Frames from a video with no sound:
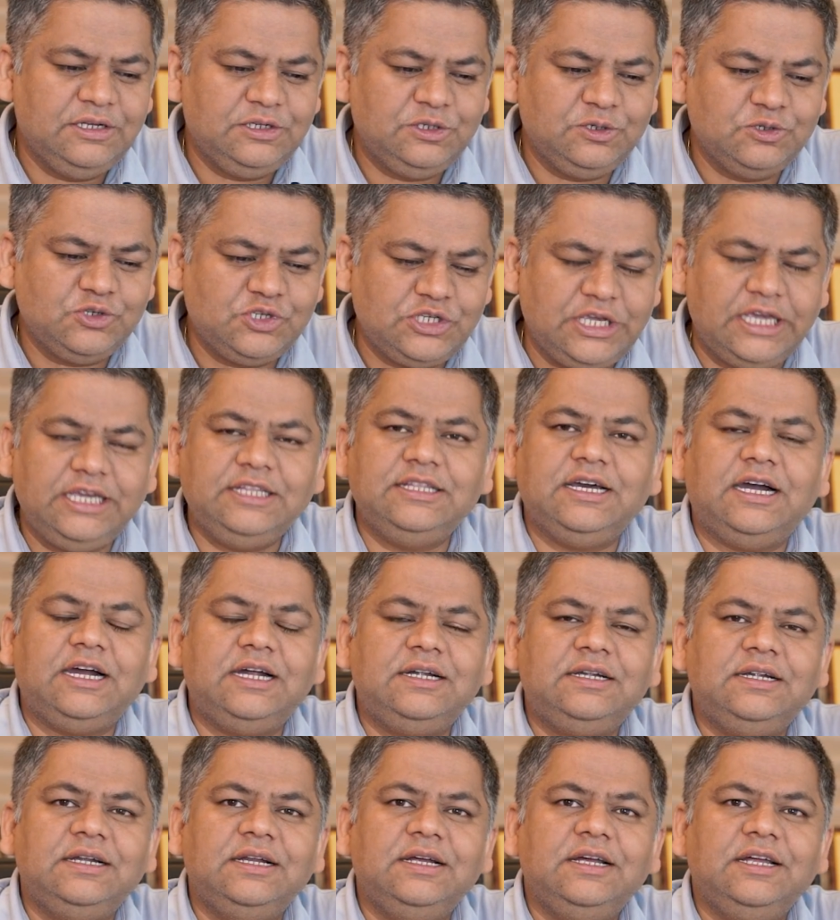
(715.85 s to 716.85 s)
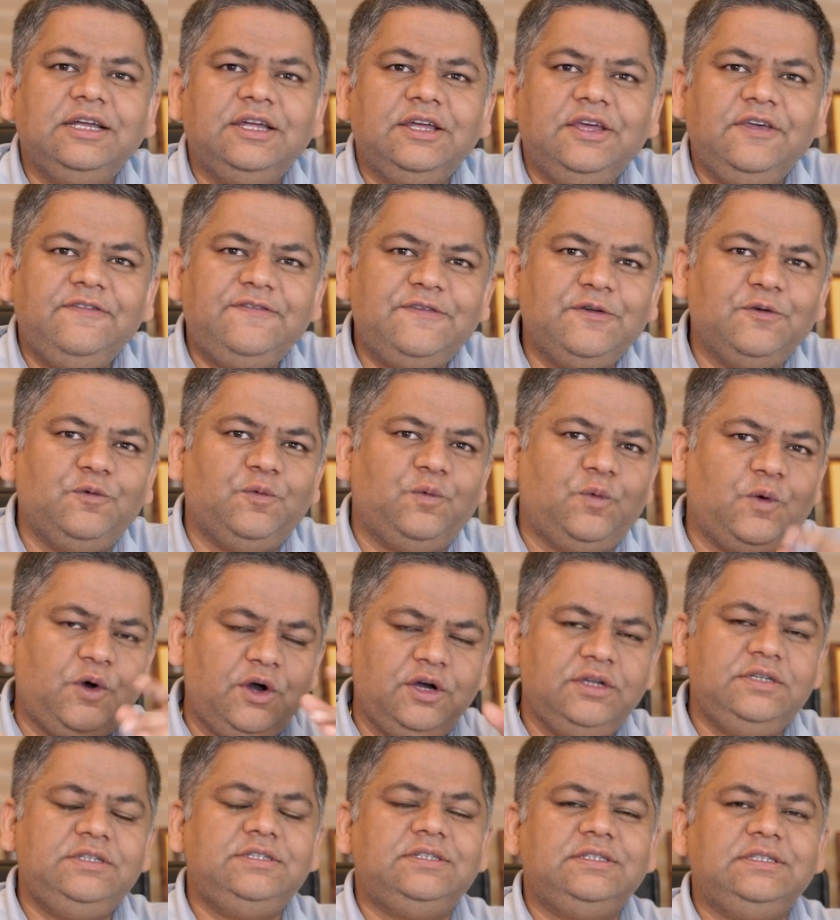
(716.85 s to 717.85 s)
to say that if you
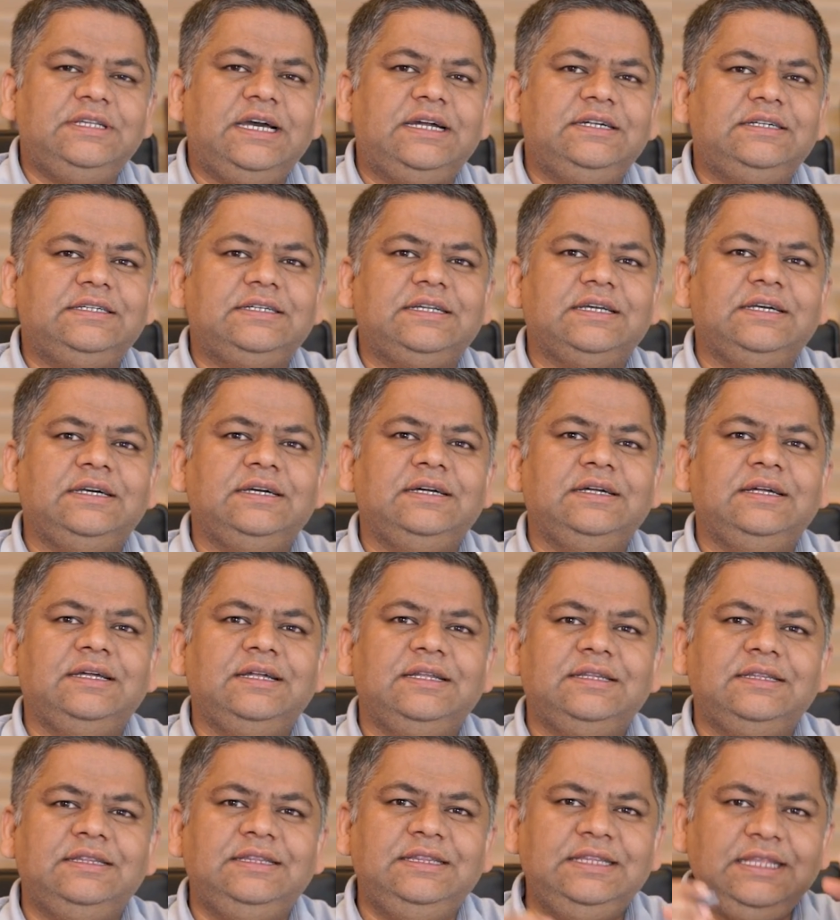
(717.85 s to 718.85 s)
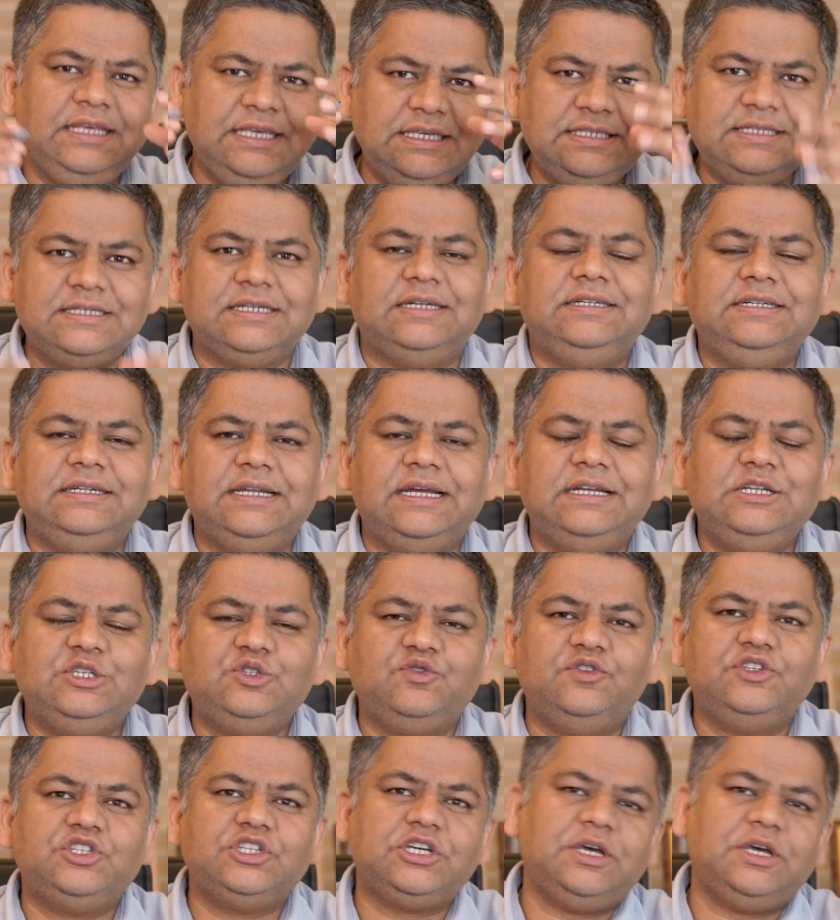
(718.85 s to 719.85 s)
want that these contents which